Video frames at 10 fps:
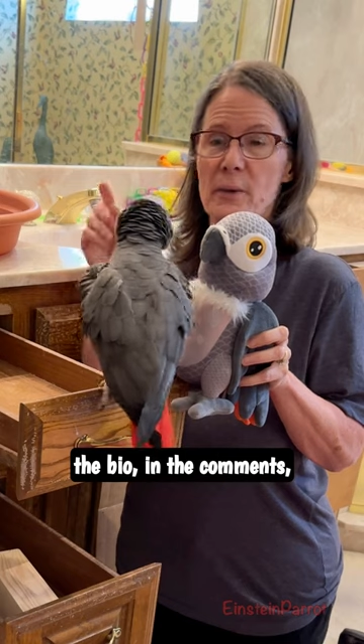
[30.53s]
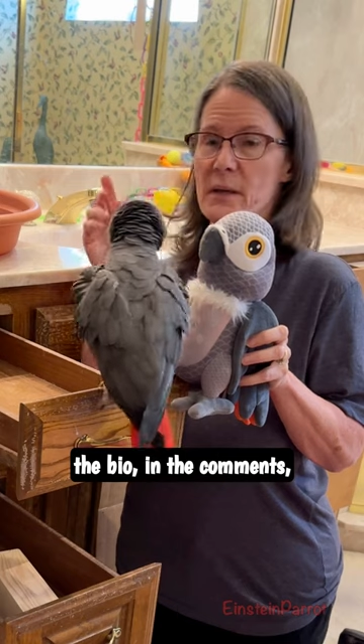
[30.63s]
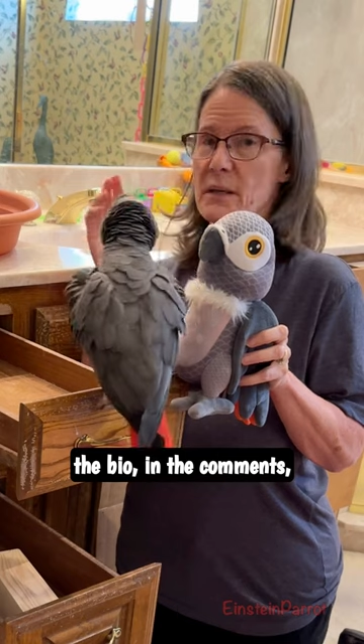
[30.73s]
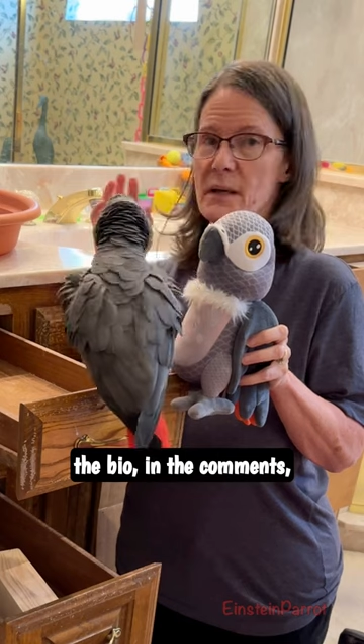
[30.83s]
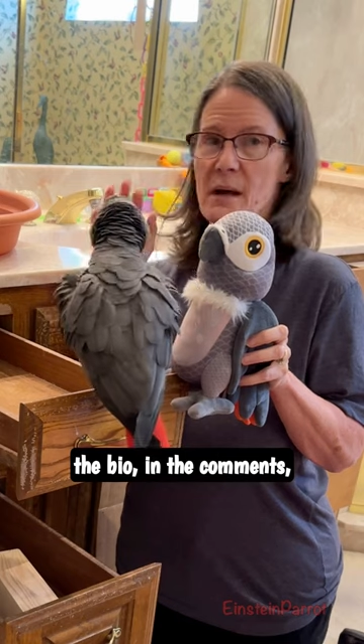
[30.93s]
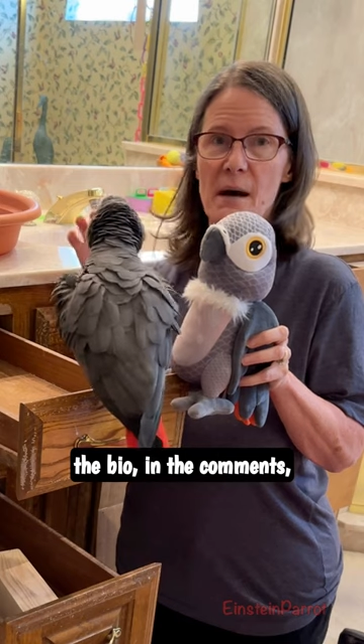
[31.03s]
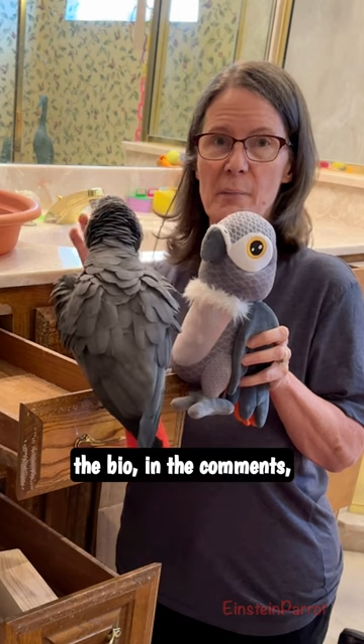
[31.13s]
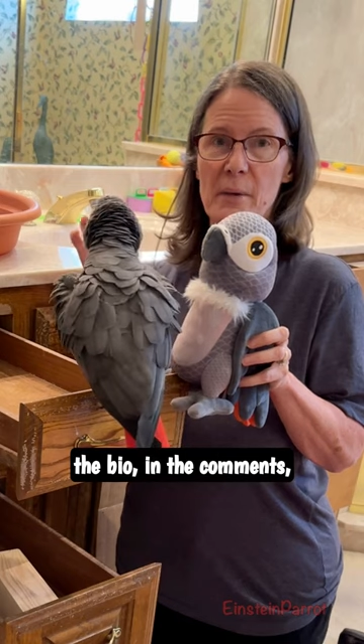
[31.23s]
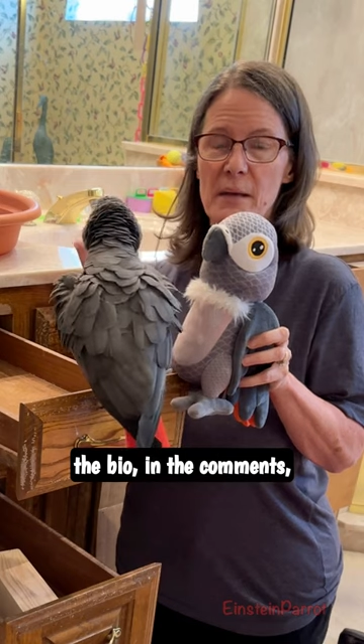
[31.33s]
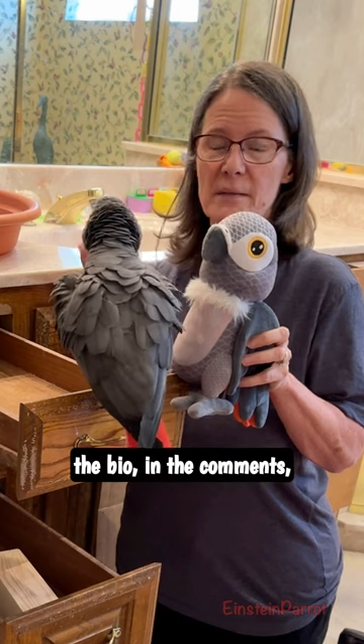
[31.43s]
in the
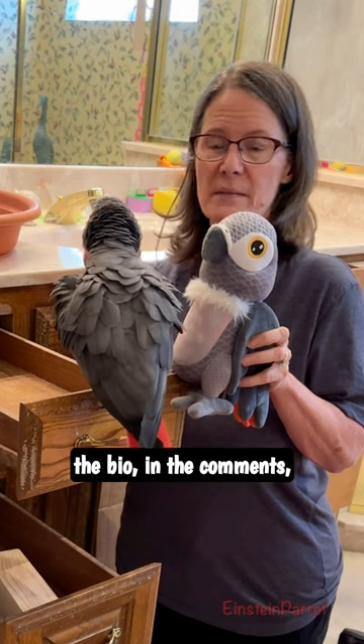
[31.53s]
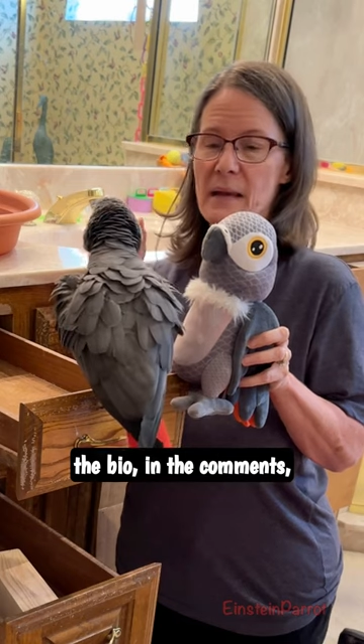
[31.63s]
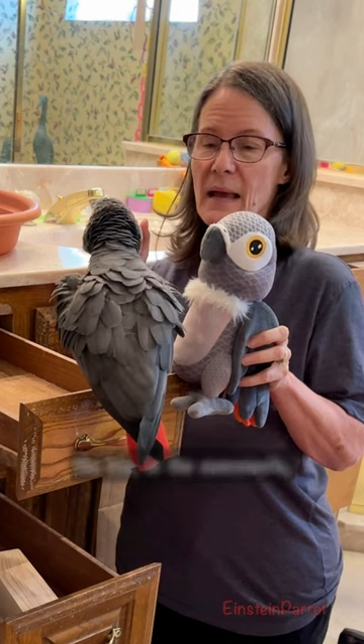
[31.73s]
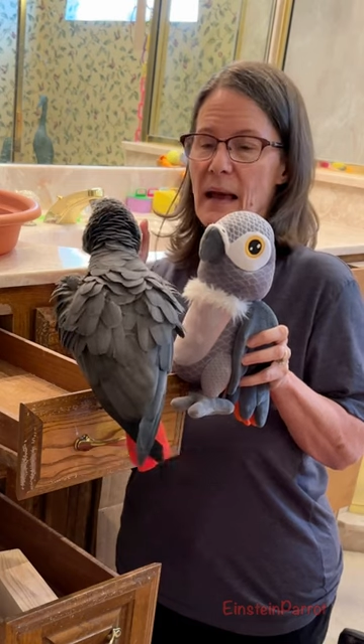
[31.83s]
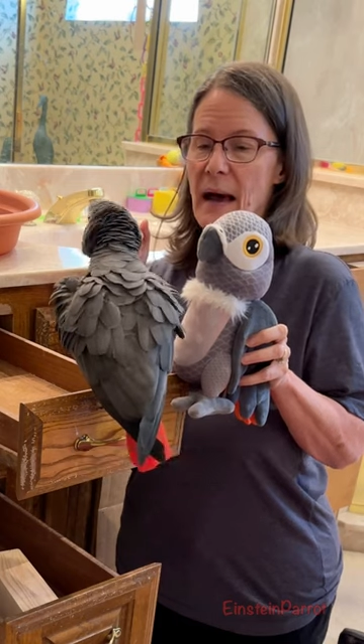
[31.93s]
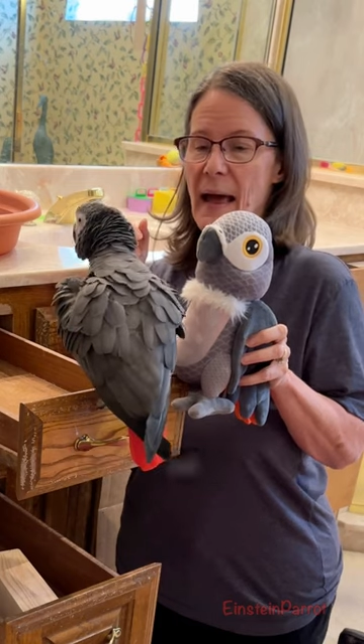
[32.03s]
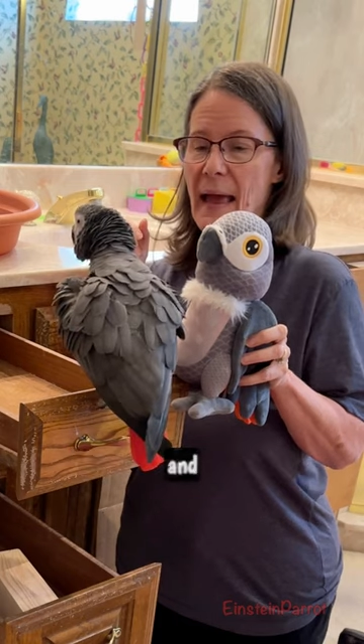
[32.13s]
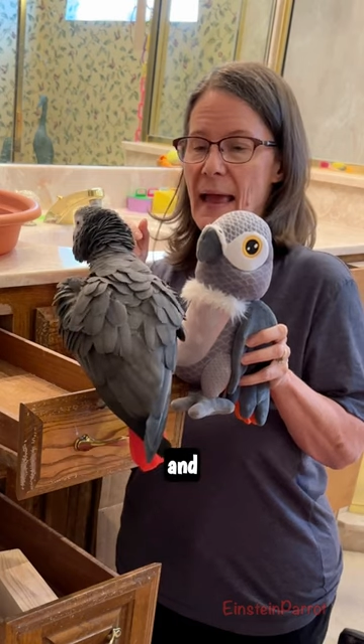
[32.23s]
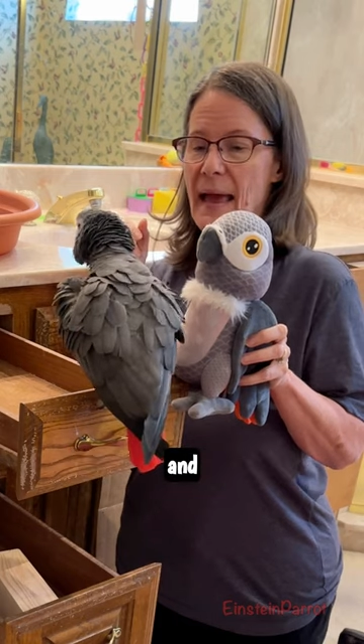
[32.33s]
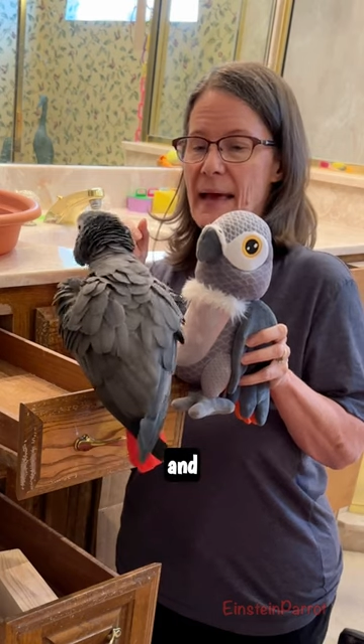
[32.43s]
comments,
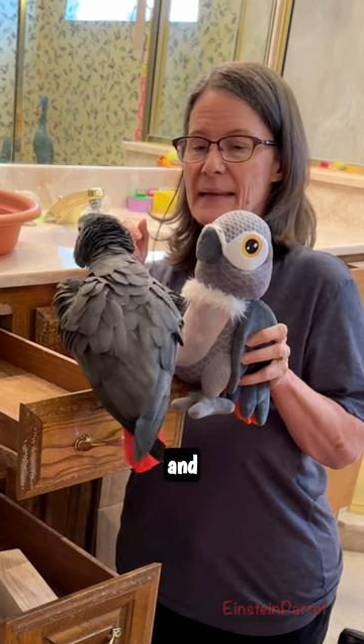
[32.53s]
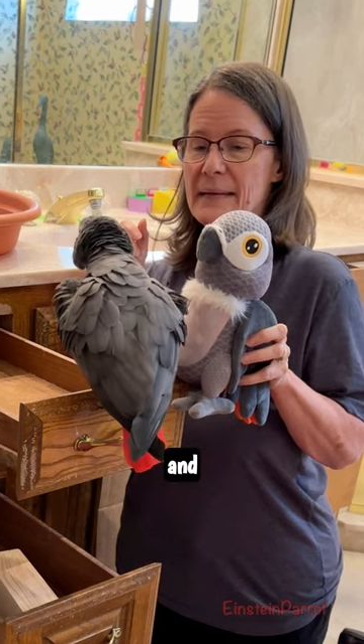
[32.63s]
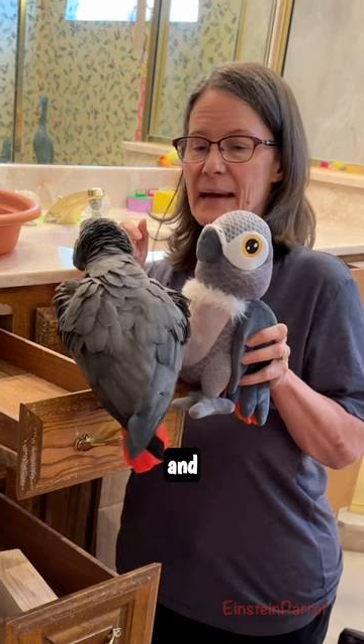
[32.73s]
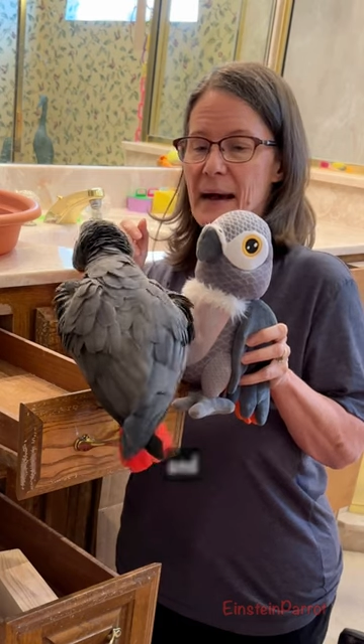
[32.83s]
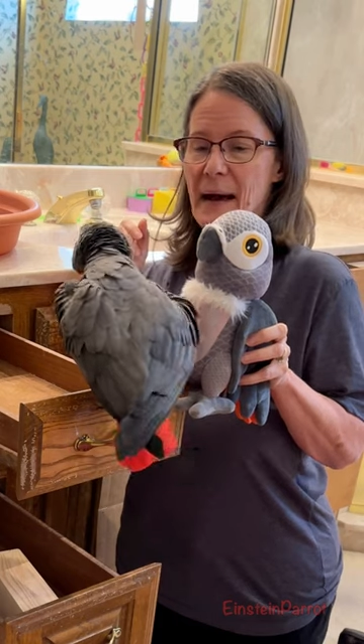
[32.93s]
and